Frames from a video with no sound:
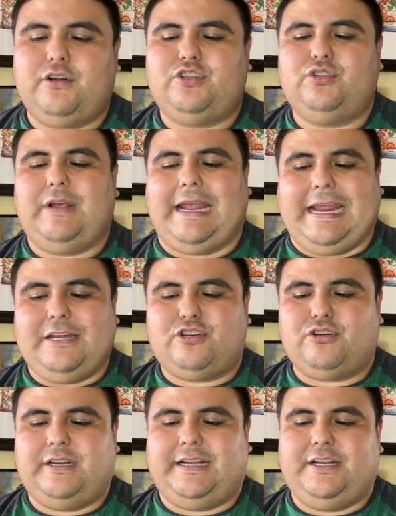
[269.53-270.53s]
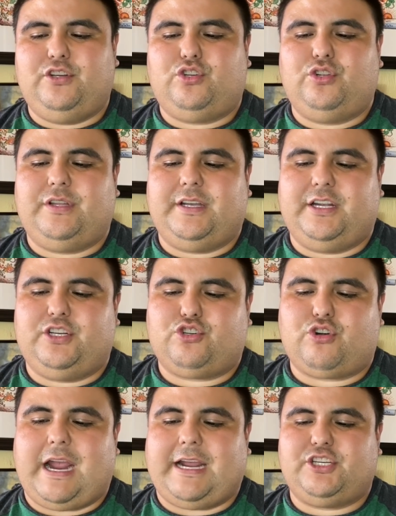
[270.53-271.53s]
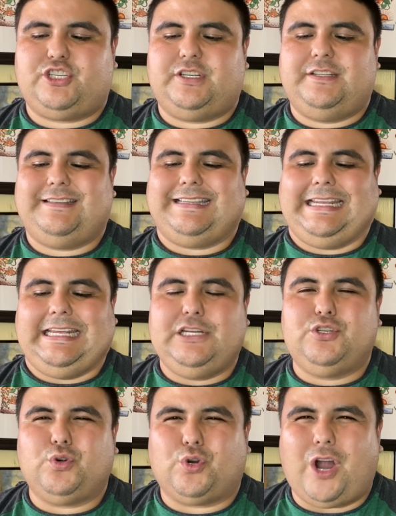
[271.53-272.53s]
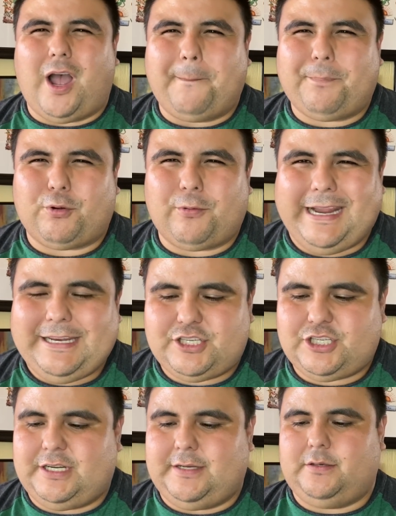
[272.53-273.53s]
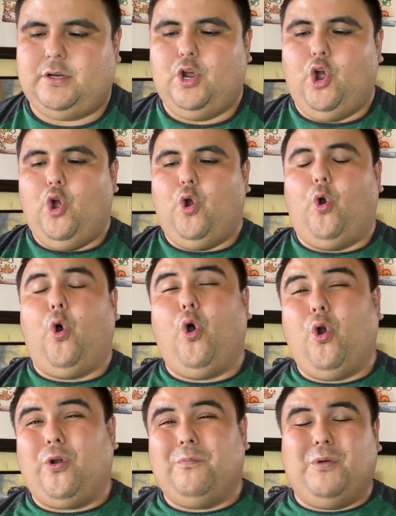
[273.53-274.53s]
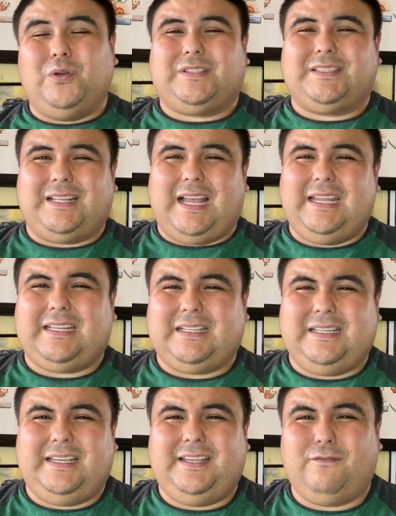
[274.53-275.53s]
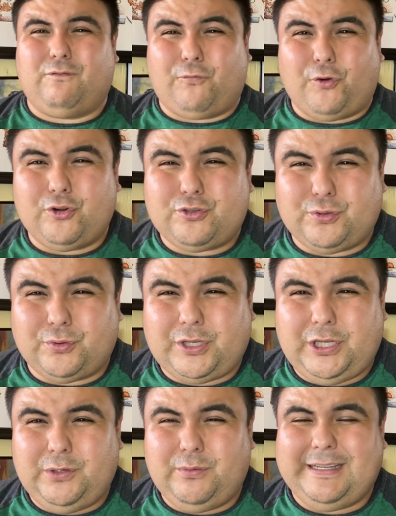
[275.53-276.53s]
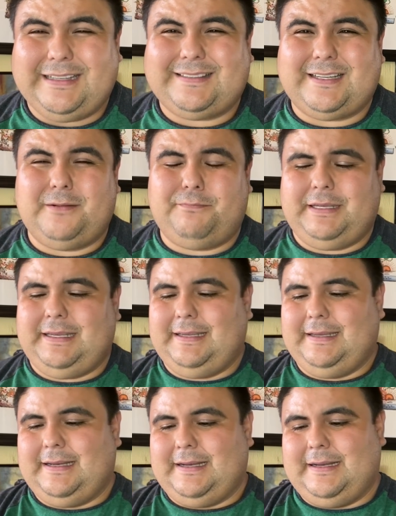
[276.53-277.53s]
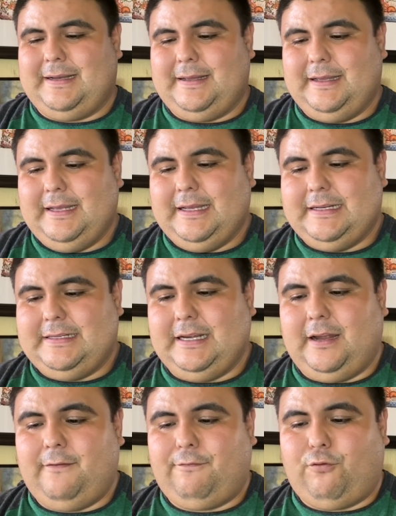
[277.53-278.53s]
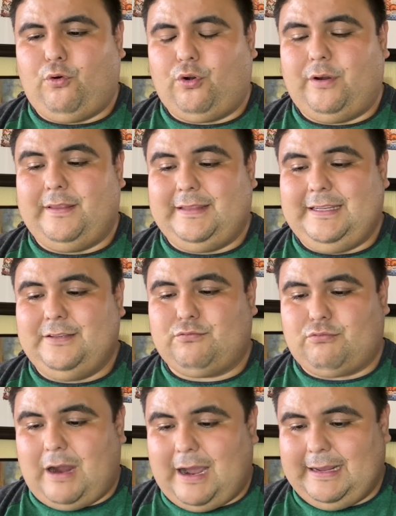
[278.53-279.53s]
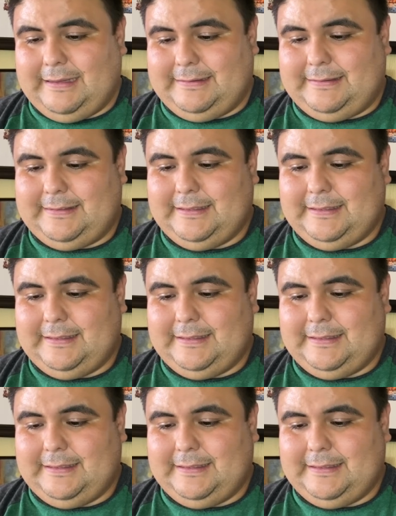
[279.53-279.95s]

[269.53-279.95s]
to entry into the attraction's indoor operation. Or most likely, virtual queuing is going to be done for these rides.